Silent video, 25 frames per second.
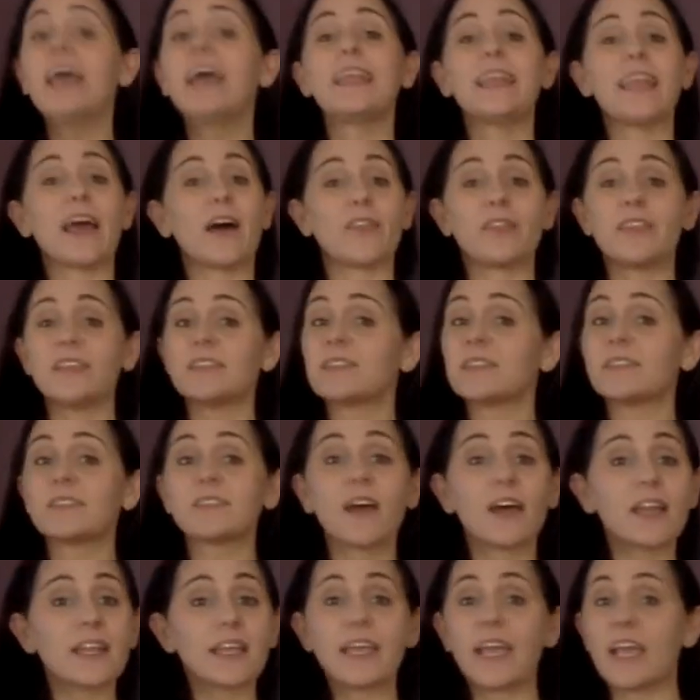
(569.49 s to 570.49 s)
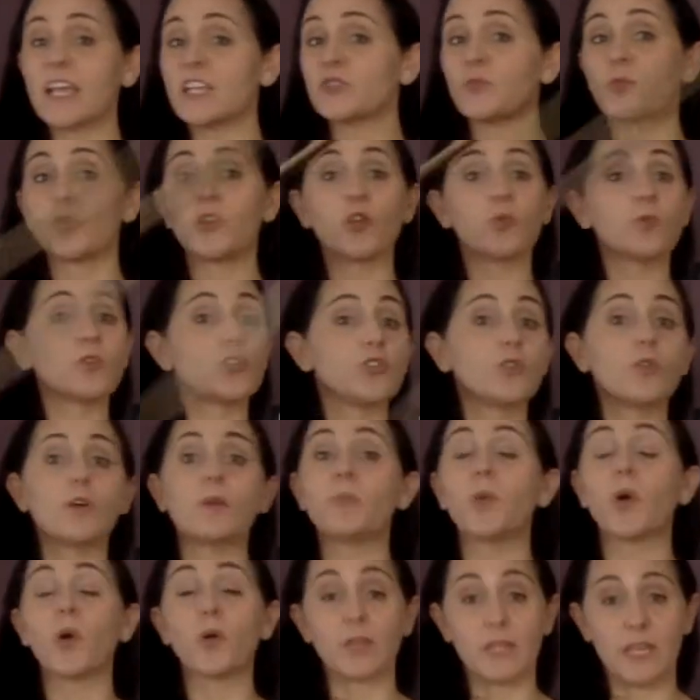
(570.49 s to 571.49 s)
Now, this is not a case where you would do
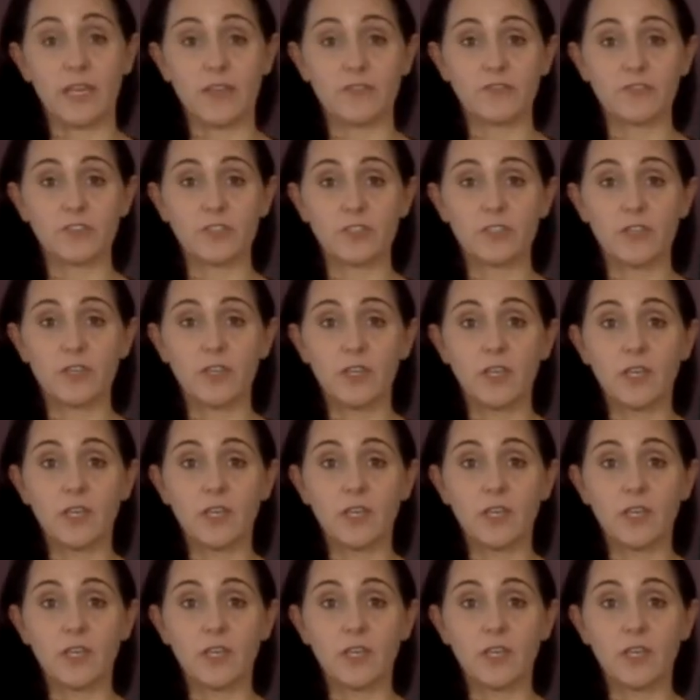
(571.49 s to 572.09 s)
a bow lift,